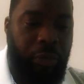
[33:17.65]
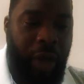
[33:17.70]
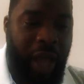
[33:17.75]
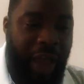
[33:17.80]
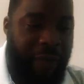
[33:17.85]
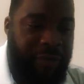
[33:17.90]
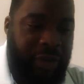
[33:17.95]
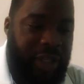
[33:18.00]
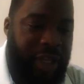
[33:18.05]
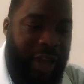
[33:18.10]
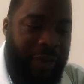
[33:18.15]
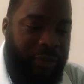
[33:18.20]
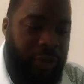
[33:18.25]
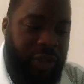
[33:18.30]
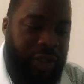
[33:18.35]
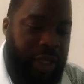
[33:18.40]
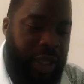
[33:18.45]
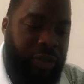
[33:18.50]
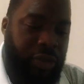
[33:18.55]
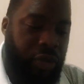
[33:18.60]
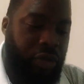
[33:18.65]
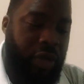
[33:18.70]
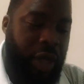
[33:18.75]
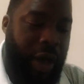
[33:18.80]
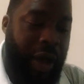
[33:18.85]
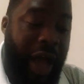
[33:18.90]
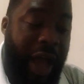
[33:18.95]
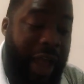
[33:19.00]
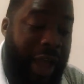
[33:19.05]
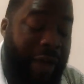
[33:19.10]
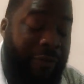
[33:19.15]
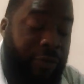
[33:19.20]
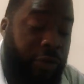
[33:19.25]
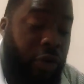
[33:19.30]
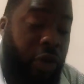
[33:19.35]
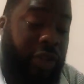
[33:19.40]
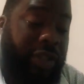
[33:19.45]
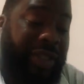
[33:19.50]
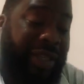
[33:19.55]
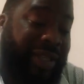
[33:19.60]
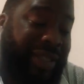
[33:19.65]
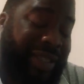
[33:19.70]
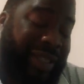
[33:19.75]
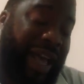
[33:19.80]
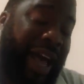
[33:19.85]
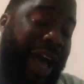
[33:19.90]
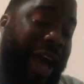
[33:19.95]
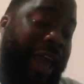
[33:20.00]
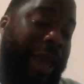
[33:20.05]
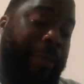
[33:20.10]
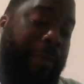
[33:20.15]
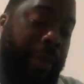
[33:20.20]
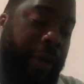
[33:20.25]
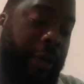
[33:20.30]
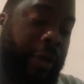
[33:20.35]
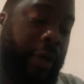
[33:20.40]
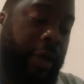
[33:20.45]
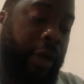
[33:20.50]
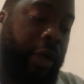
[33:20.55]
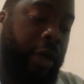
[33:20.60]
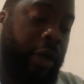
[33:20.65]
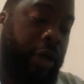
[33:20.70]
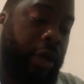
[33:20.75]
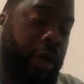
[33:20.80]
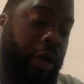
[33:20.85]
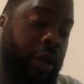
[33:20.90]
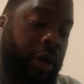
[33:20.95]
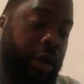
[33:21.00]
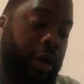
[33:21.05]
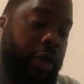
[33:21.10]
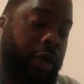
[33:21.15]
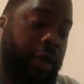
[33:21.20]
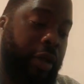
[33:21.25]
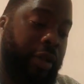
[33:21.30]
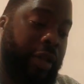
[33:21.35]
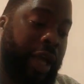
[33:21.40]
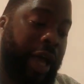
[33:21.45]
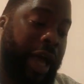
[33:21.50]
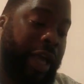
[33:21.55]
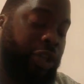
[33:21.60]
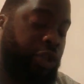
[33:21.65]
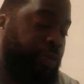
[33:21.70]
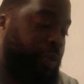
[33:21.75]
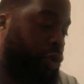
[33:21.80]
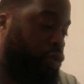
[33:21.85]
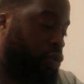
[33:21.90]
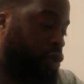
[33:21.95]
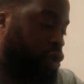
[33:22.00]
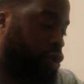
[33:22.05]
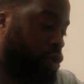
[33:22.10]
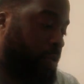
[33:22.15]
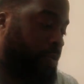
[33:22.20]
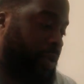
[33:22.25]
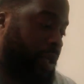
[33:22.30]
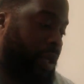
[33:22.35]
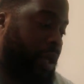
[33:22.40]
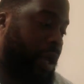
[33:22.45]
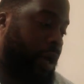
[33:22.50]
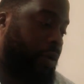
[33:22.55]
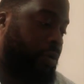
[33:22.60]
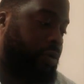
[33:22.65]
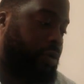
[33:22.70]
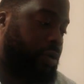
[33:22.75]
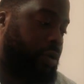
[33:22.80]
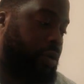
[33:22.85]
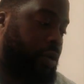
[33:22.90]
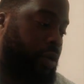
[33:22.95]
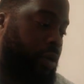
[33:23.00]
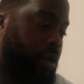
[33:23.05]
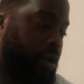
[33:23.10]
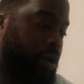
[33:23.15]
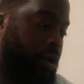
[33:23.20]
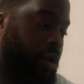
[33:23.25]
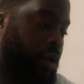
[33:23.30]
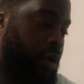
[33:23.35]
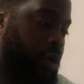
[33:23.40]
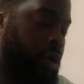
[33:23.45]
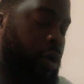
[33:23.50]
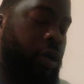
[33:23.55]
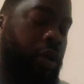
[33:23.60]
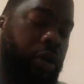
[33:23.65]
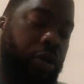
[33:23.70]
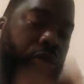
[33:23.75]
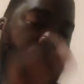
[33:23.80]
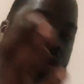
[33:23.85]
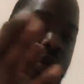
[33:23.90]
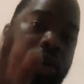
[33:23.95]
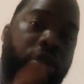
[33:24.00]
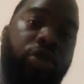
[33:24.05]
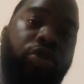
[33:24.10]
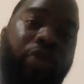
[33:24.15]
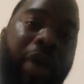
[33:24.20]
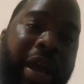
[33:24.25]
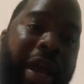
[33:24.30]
Everything I've just said to you now, I have lost the time that I should be doing something else, talking to you.